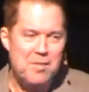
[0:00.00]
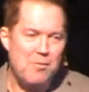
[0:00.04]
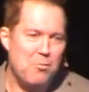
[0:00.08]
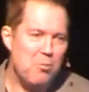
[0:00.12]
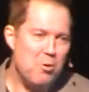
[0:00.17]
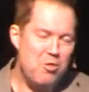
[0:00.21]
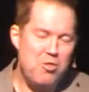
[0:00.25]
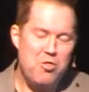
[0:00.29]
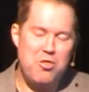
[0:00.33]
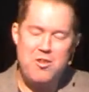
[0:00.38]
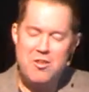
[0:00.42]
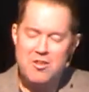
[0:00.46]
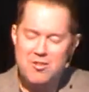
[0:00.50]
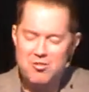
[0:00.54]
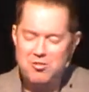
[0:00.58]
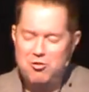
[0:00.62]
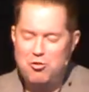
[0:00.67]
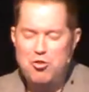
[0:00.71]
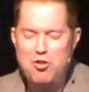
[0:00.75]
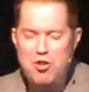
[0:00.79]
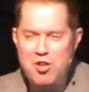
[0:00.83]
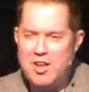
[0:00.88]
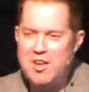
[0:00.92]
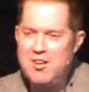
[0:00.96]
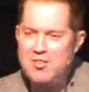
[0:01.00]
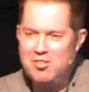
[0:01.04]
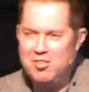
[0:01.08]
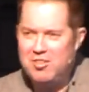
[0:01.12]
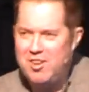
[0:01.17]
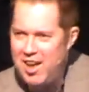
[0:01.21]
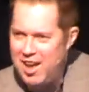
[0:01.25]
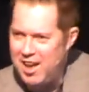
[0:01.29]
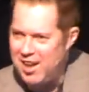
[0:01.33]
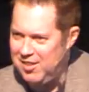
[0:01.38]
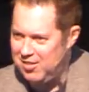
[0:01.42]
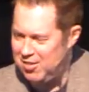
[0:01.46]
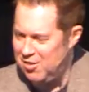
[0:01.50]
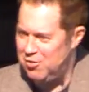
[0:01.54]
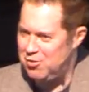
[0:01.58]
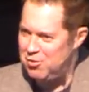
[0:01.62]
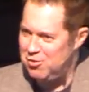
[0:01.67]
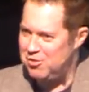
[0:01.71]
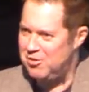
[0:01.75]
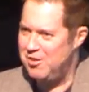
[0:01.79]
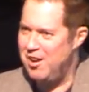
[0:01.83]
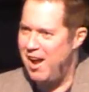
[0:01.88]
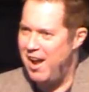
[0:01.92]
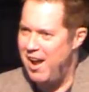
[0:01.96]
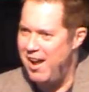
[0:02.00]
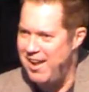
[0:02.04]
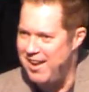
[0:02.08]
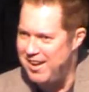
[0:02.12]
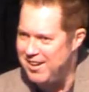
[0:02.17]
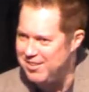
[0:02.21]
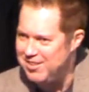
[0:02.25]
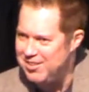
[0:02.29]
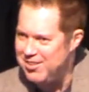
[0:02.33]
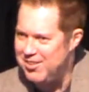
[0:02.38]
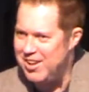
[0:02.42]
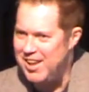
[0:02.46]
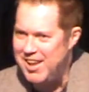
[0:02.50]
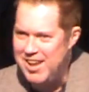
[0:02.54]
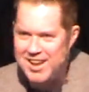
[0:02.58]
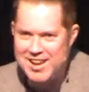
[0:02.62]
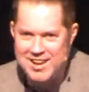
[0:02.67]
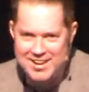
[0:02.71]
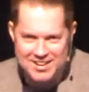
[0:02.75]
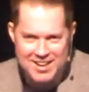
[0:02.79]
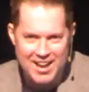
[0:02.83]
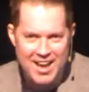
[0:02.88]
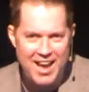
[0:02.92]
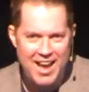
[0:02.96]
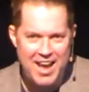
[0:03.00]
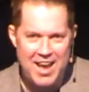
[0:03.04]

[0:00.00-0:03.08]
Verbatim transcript: with this cheesecake that you're dying to eat,